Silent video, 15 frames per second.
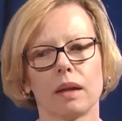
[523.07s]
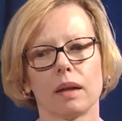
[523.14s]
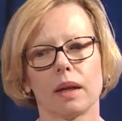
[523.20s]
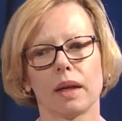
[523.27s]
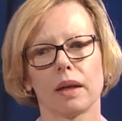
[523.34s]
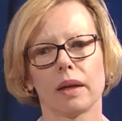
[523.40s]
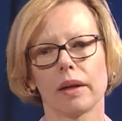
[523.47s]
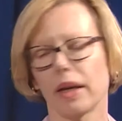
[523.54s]

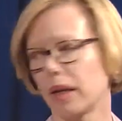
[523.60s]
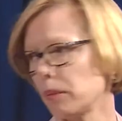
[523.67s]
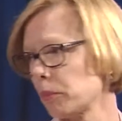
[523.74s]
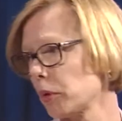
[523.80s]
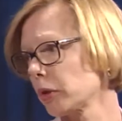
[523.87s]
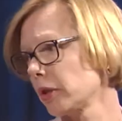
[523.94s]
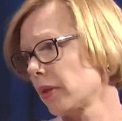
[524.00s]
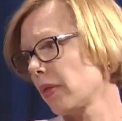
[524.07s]
an
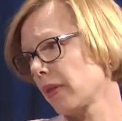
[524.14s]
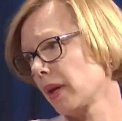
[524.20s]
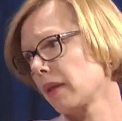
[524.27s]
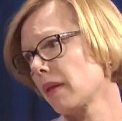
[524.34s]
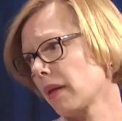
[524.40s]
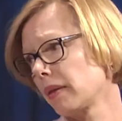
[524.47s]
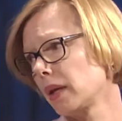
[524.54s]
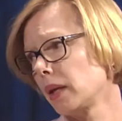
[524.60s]
important thing
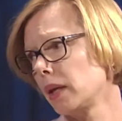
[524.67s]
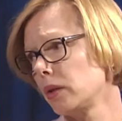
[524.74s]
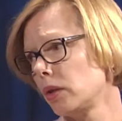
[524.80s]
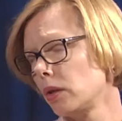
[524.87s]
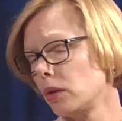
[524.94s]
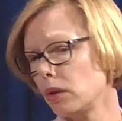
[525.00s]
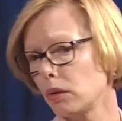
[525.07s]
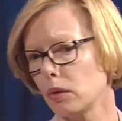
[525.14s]
that they need to
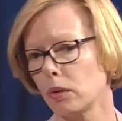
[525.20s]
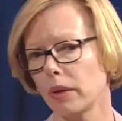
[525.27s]
do